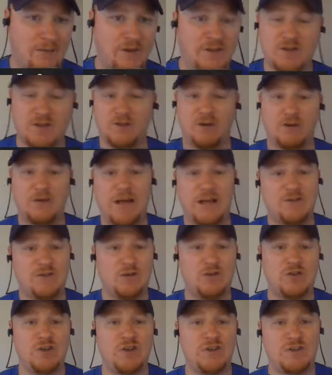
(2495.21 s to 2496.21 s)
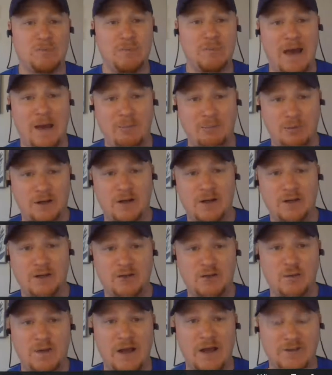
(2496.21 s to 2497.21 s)
Listen, the last few seasons, Matt Breida in
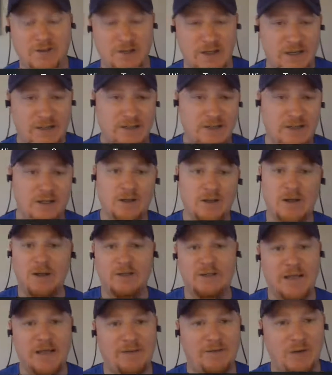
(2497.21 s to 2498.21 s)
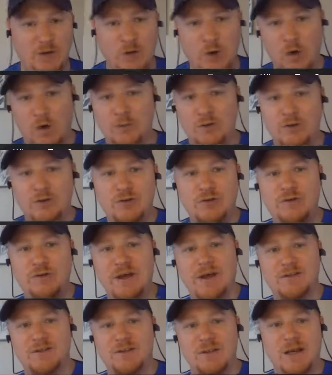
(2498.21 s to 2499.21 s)
2018, Tevin Coleman in
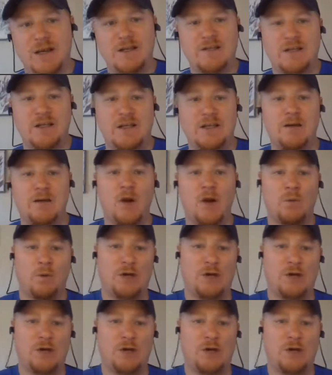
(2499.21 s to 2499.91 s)
2019,